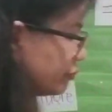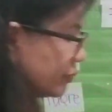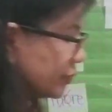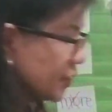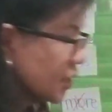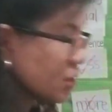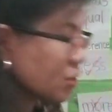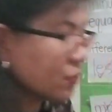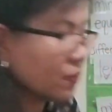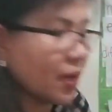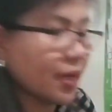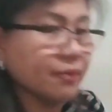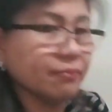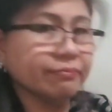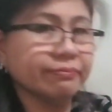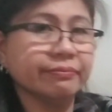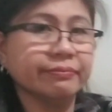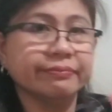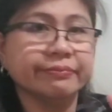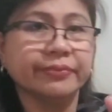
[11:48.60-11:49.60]
this one.
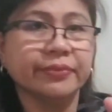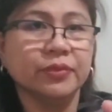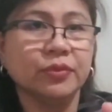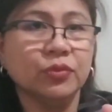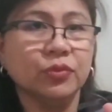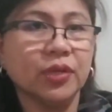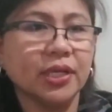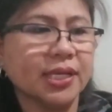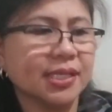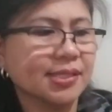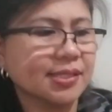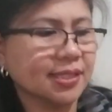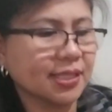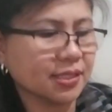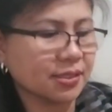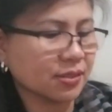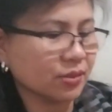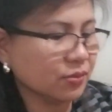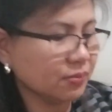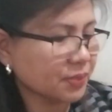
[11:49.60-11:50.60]
What is
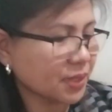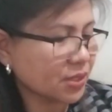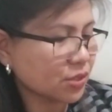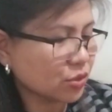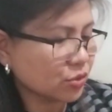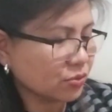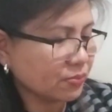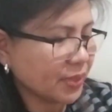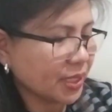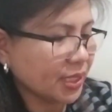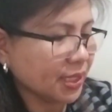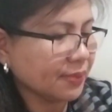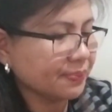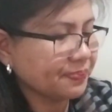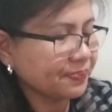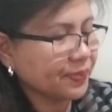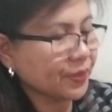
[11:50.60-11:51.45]
this? Oh, that's too many.